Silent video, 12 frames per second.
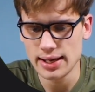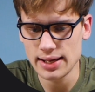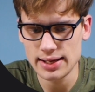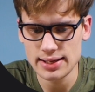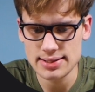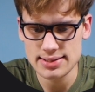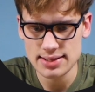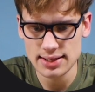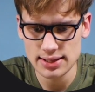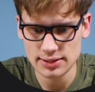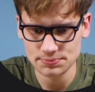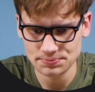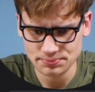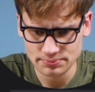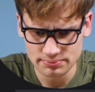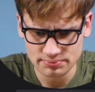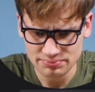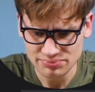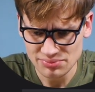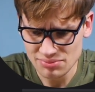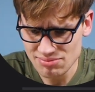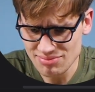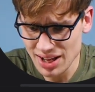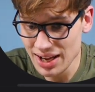And
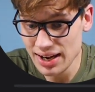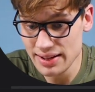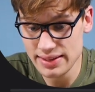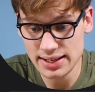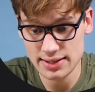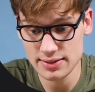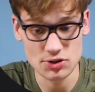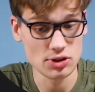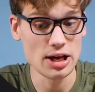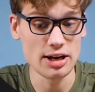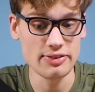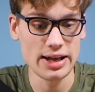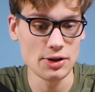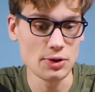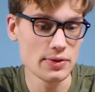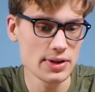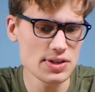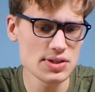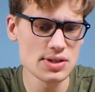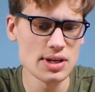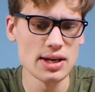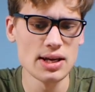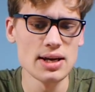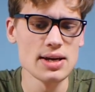I think there's a lot of value in this.
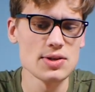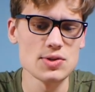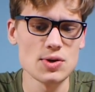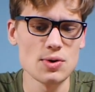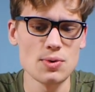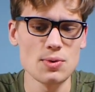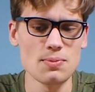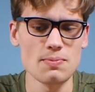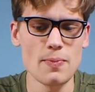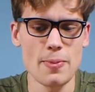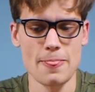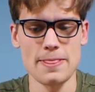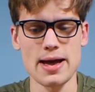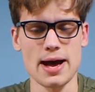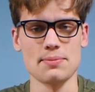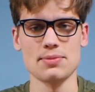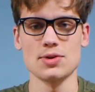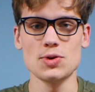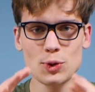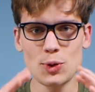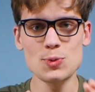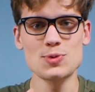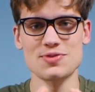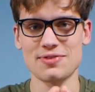So yeah,
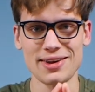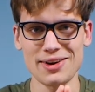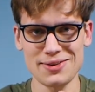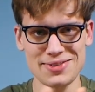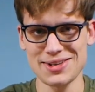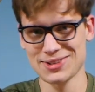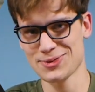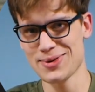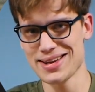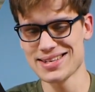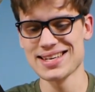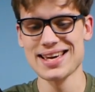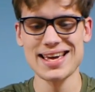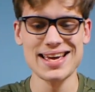use Flair. I think it's great.